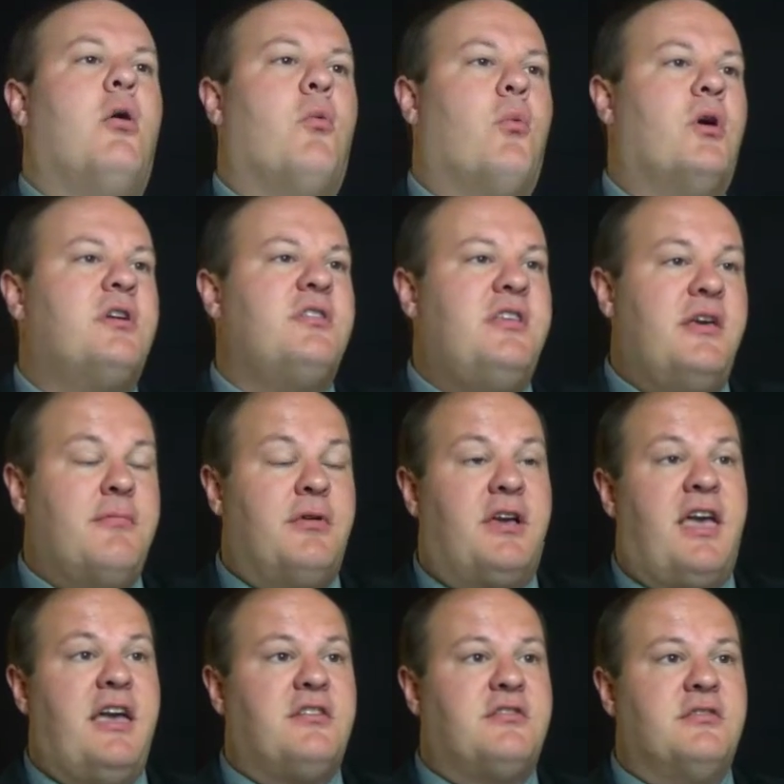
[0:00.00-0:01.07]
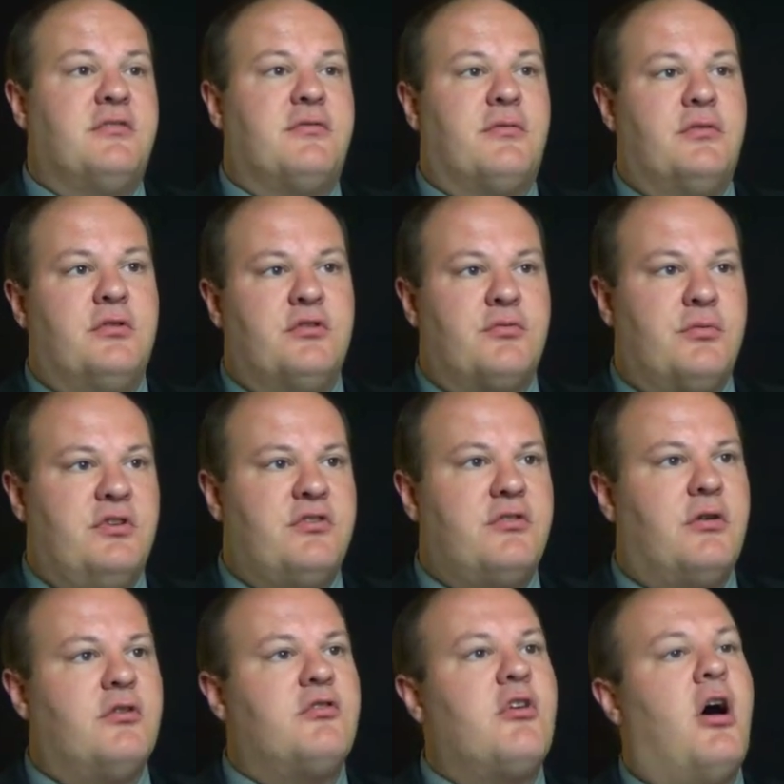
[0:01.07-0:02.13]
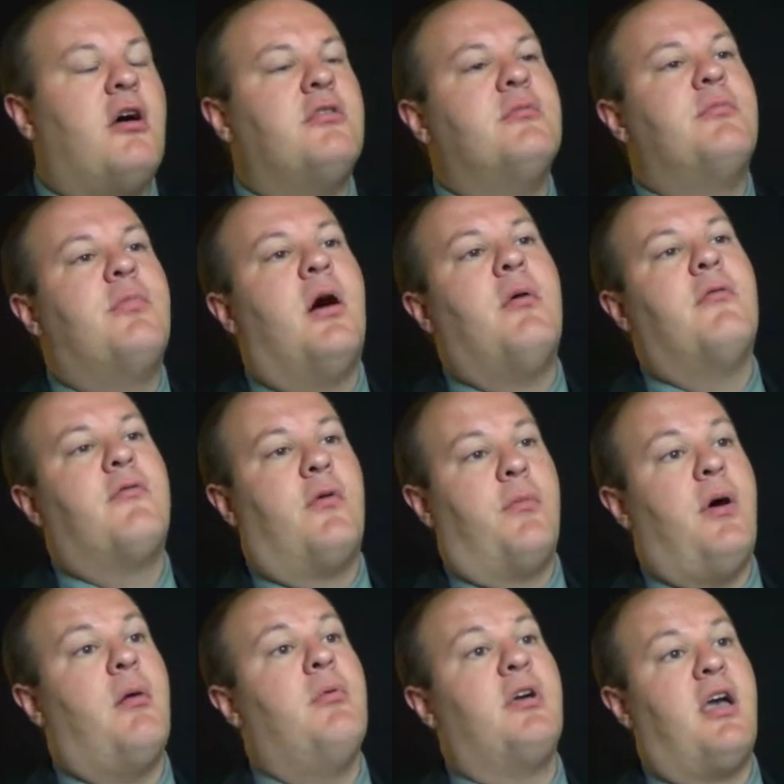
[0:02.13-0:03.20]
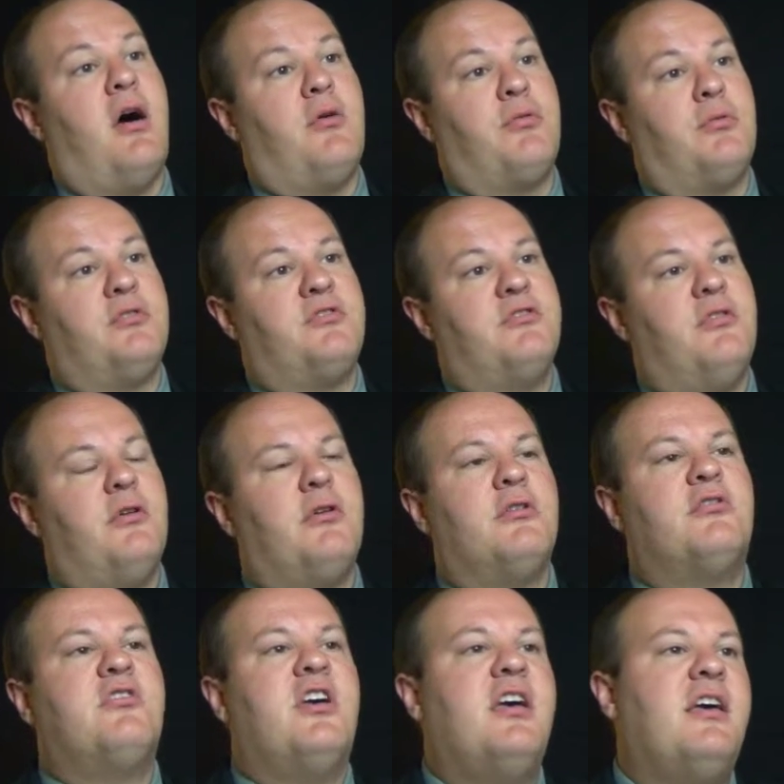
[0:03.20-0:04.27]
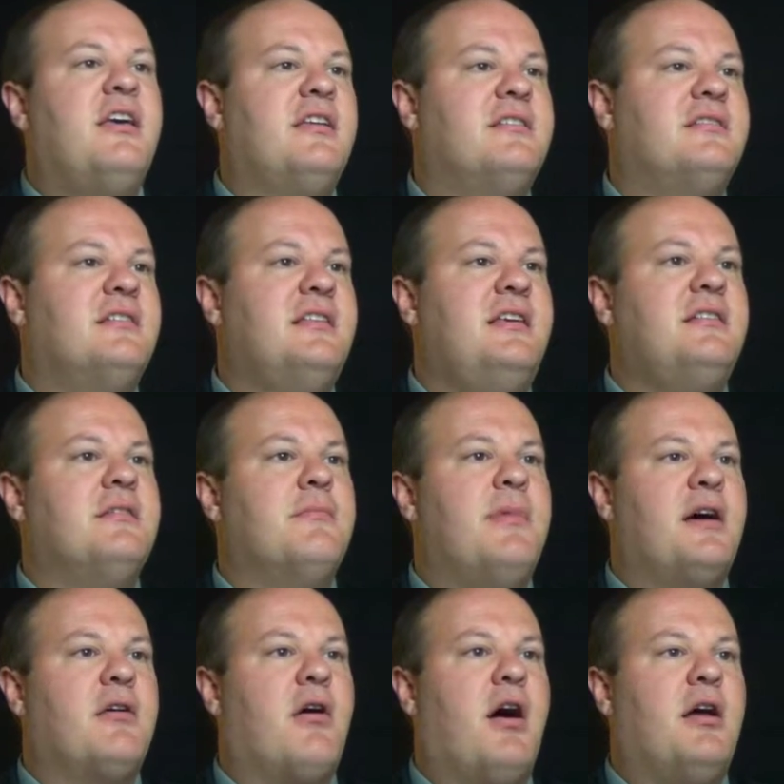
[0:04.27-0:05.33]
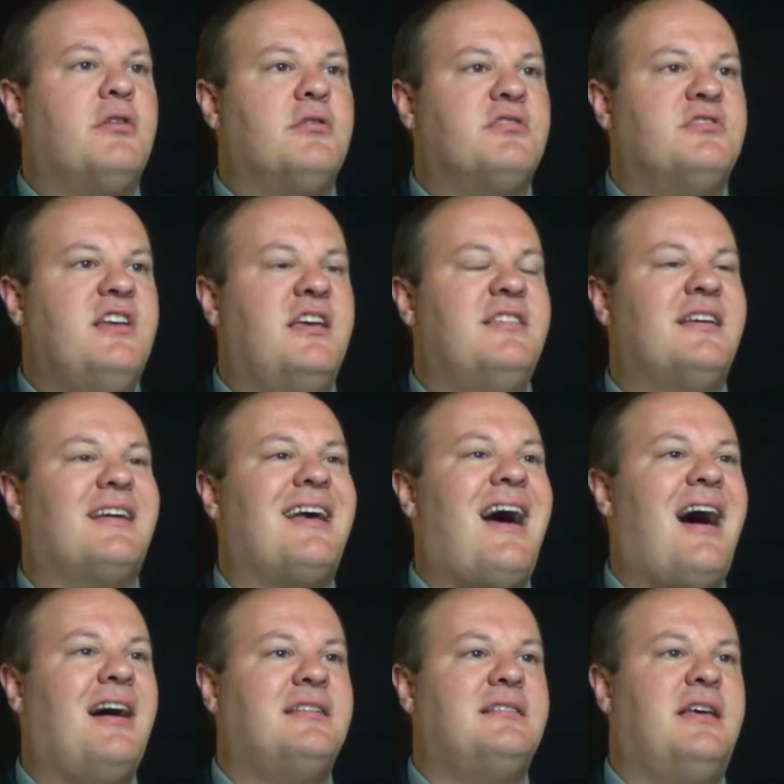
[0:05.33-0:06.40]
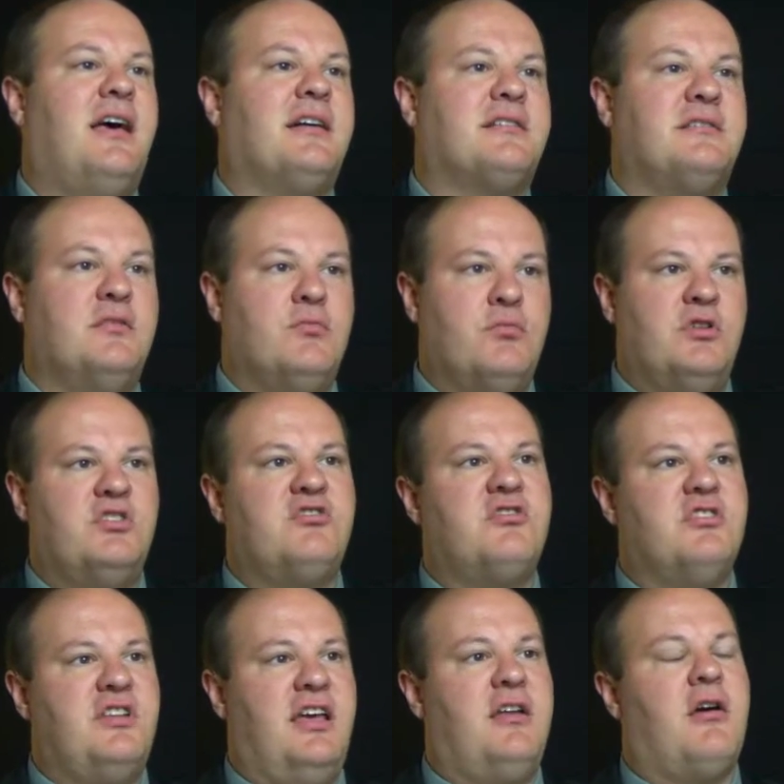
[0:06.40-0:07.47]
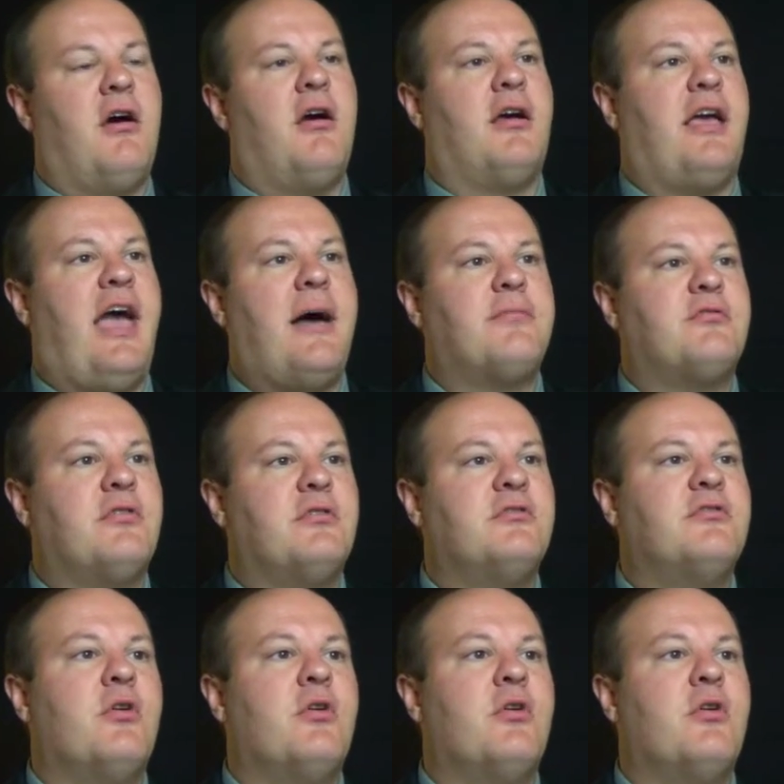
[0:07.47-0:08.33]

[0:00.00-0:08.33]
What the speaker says: One of the implications for this research for public health research is the need to better understand the context in which data are captured.